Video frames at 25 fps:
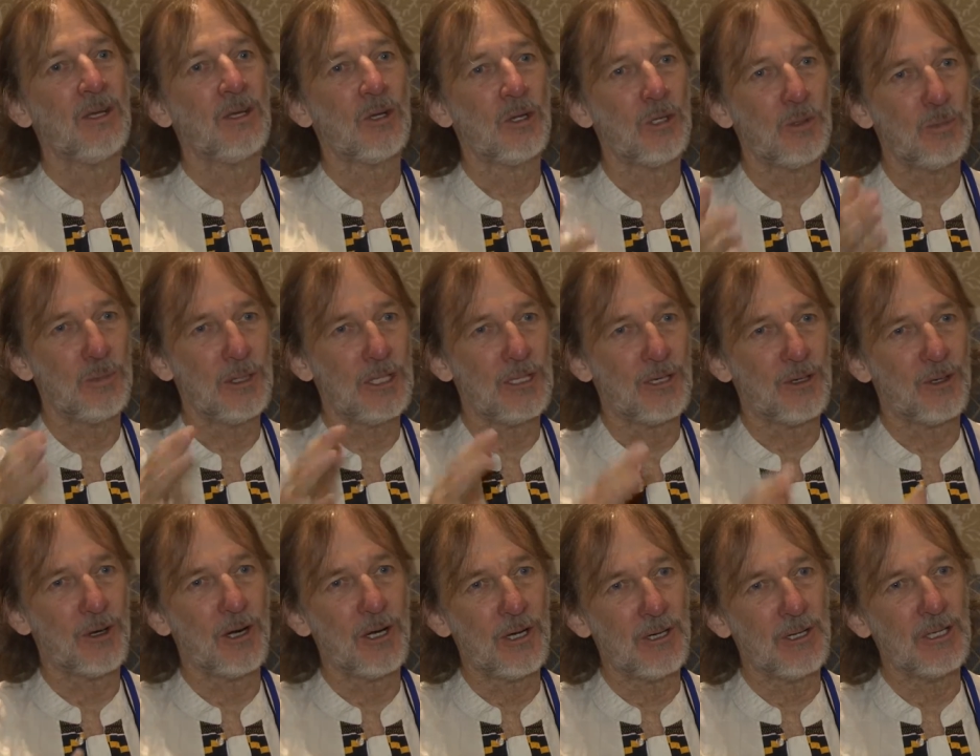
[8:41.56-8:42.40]
could be
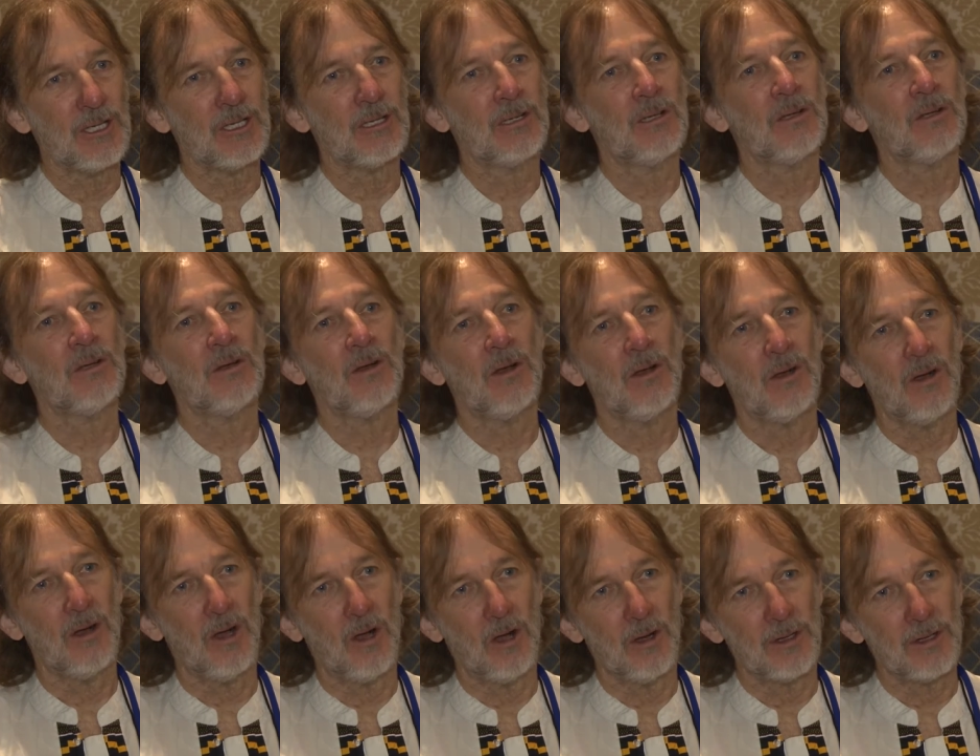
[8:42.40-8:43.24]
grown
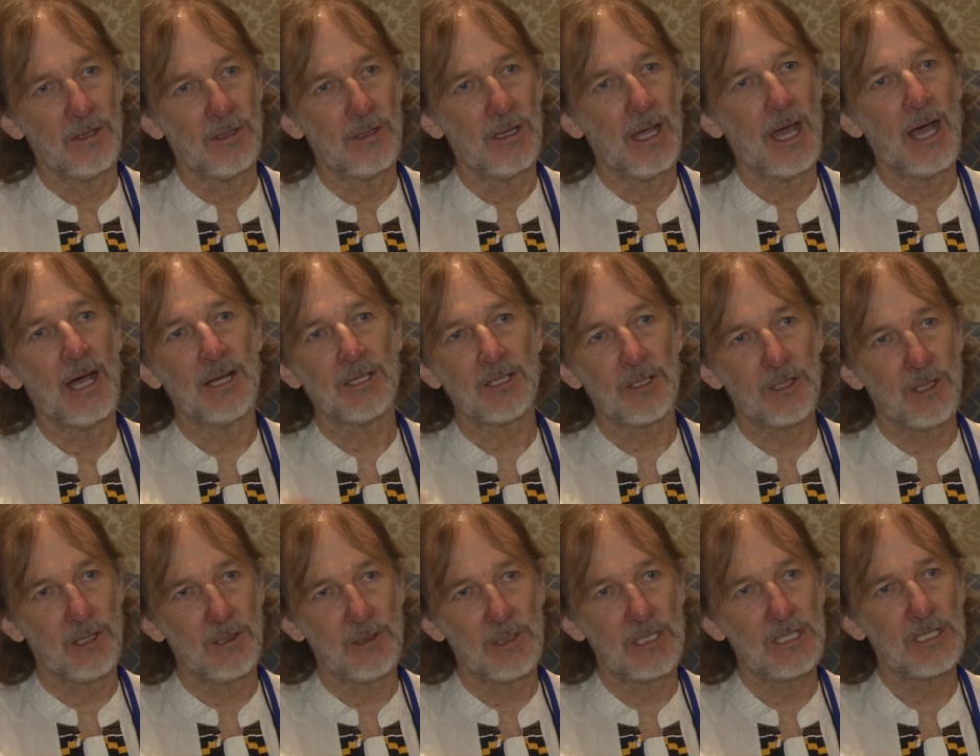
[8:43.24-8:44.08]
on an
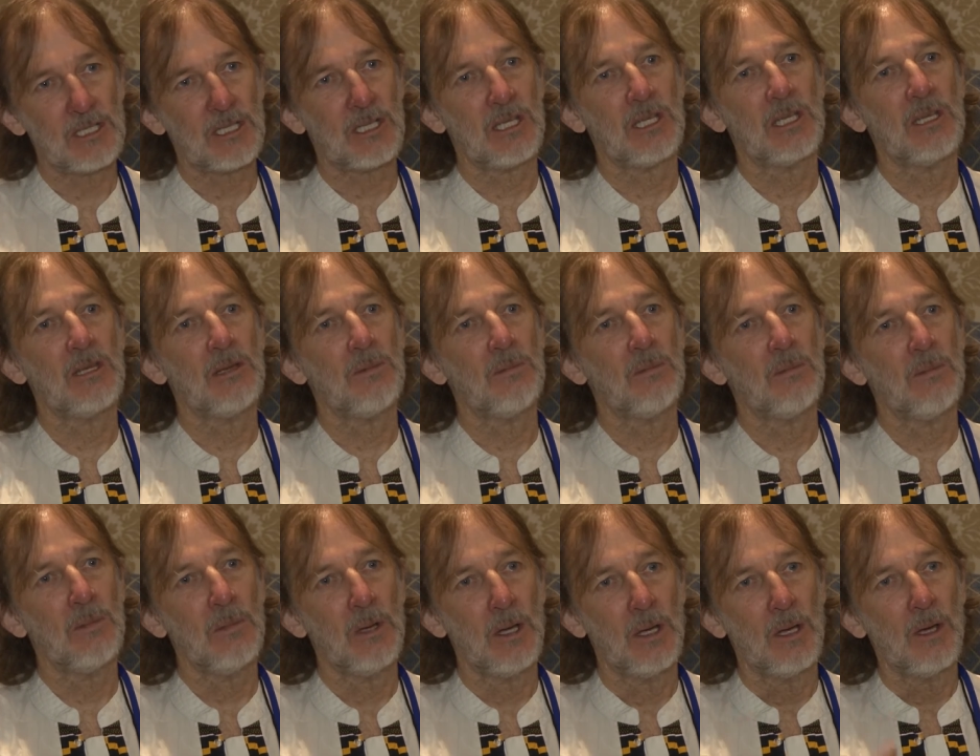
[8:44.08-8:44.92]
outgrower
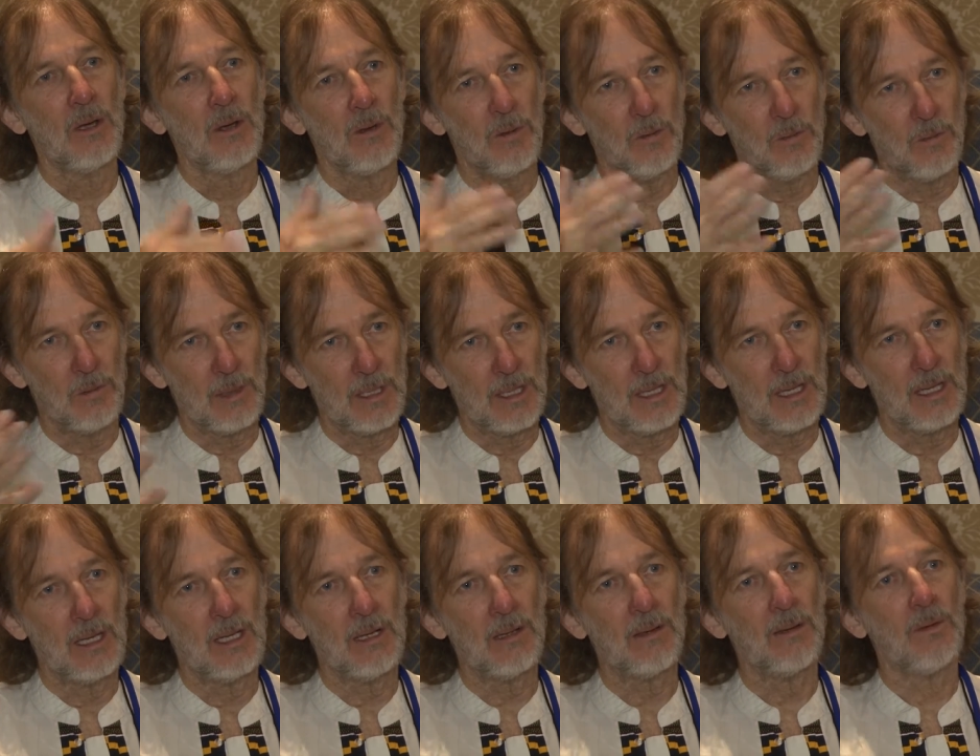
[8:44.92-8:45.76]
scheme
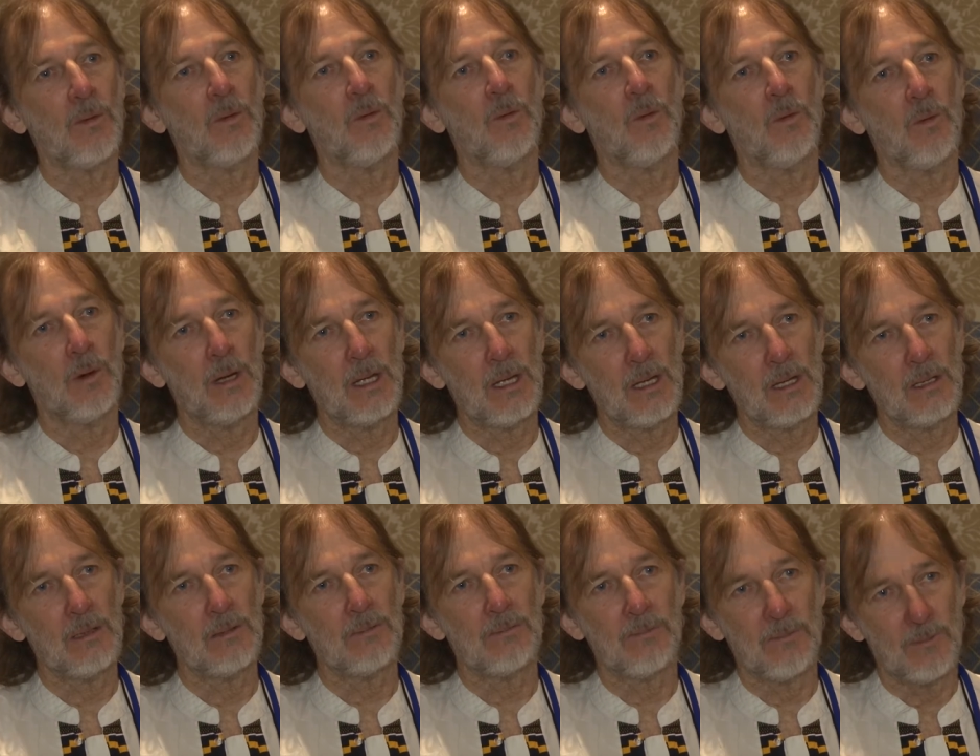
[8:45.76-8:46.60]
where,
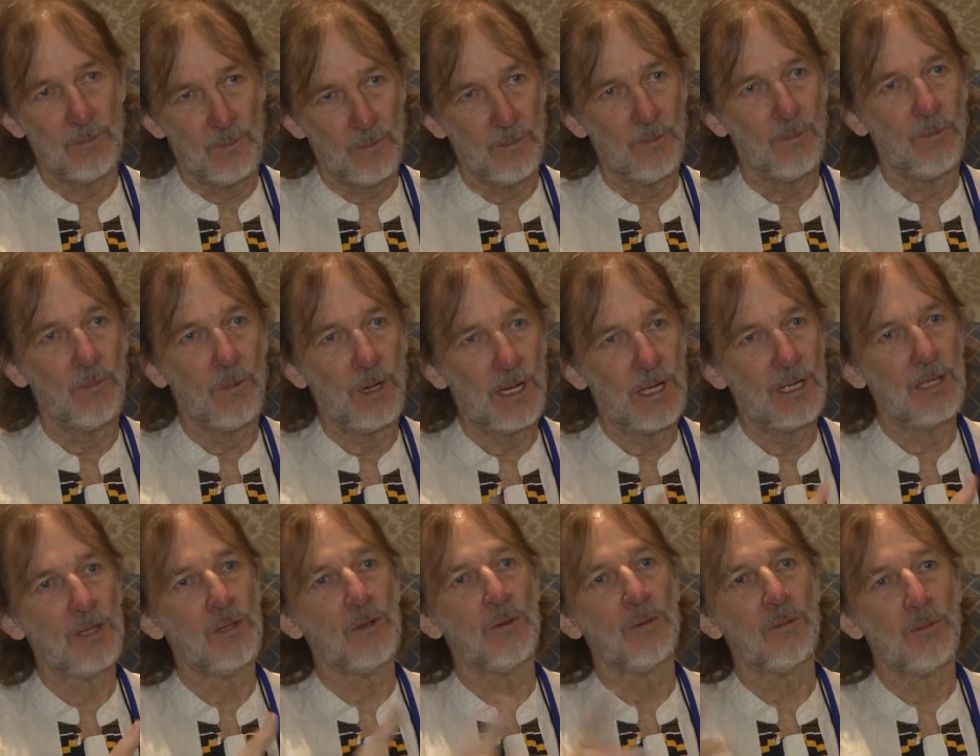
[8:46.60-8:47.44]
where, where
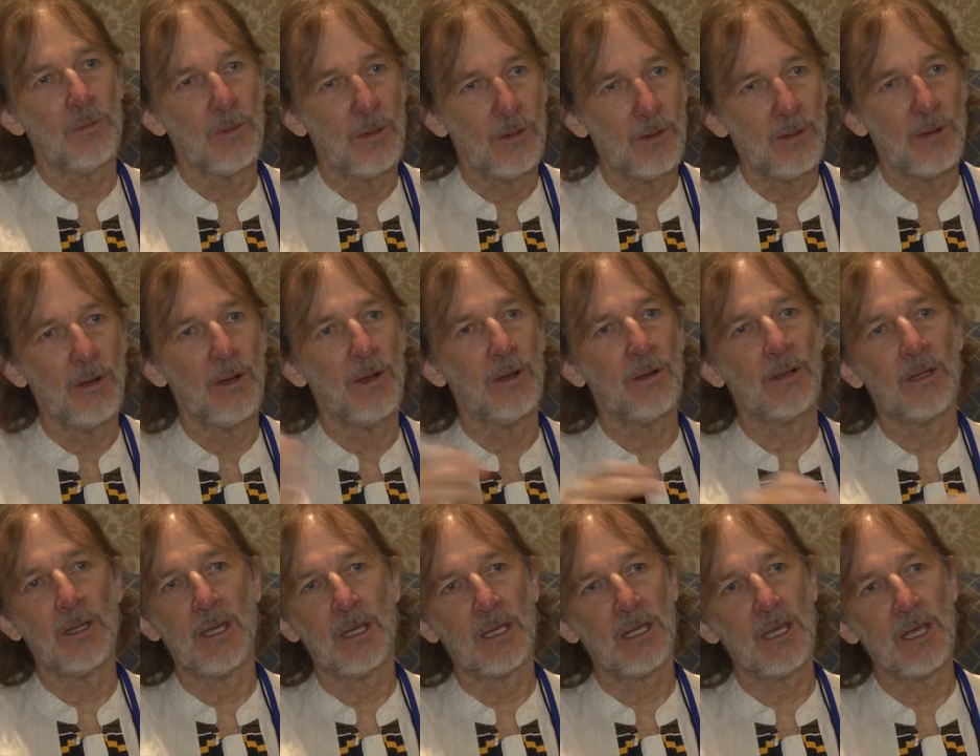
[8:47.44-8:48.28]
you uh,
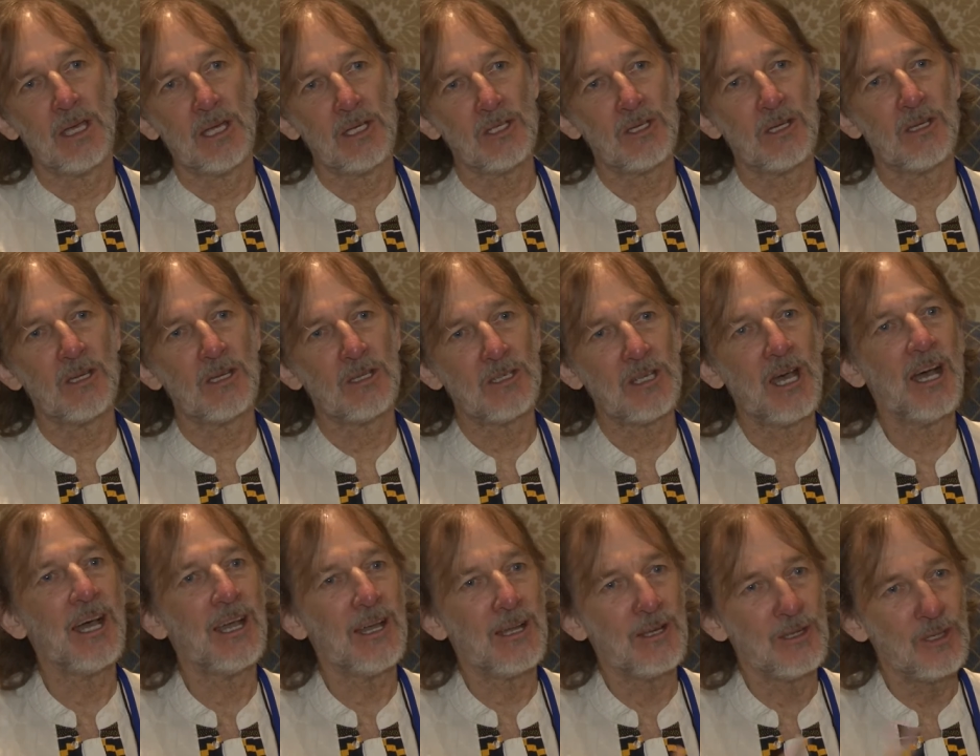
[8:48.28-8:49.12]
engage an
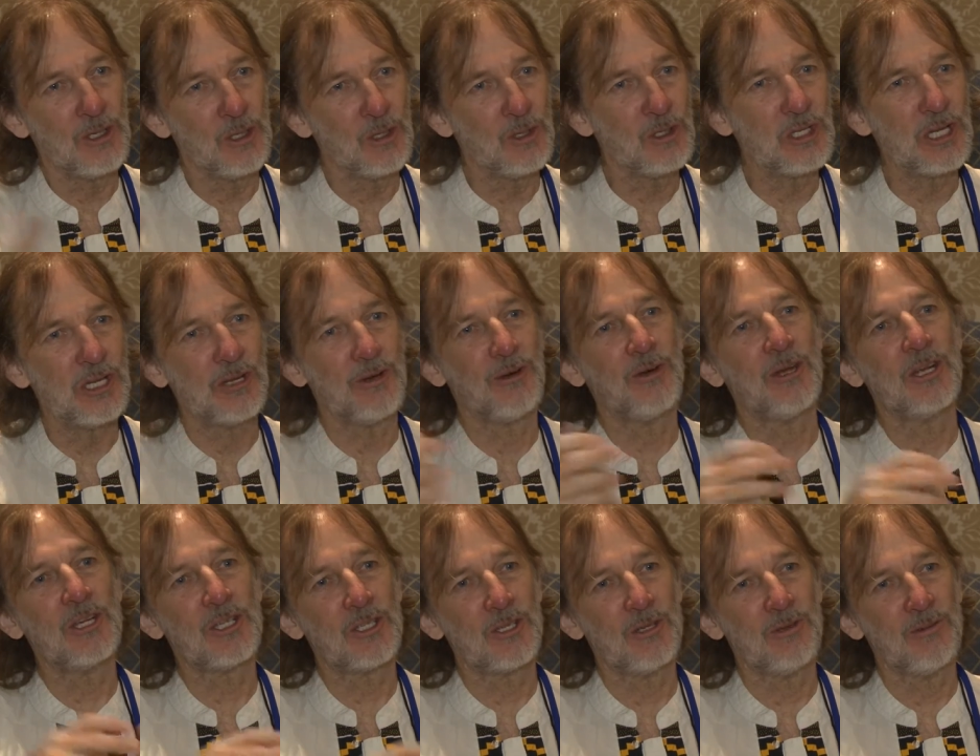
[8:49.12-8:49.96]
entire new
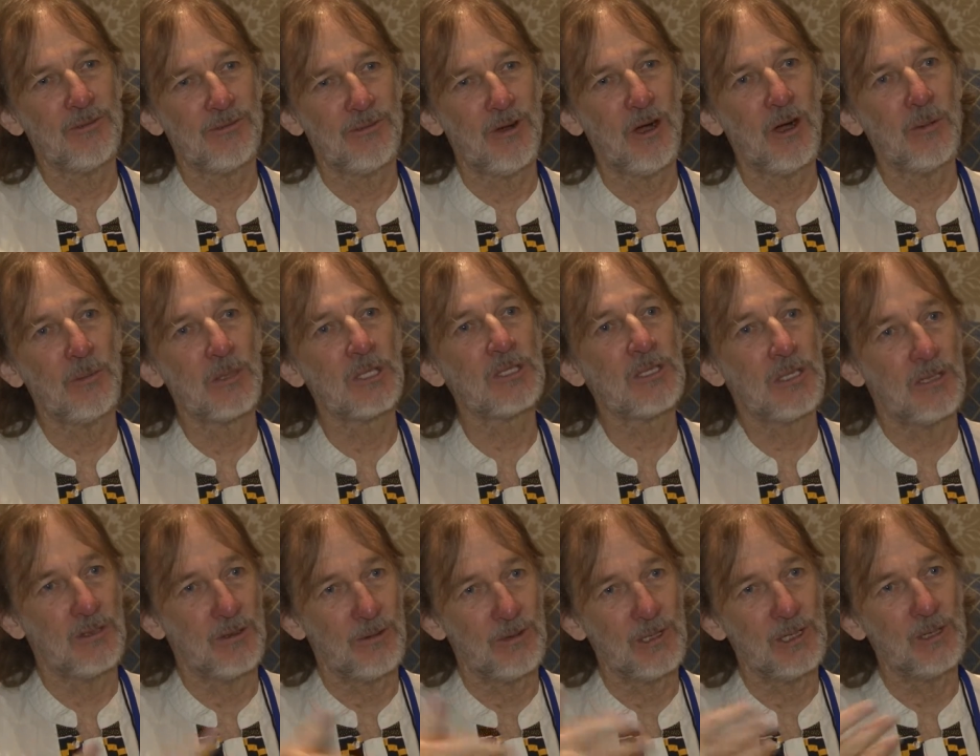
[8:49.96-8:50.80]
generation of farmers
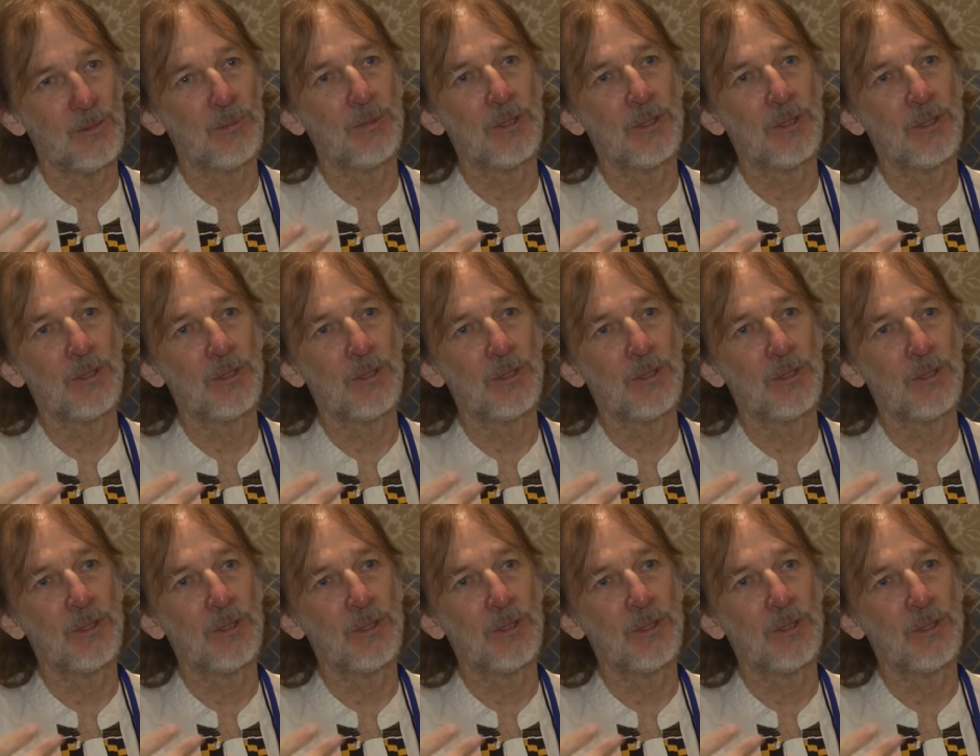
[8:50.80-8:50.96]
in a real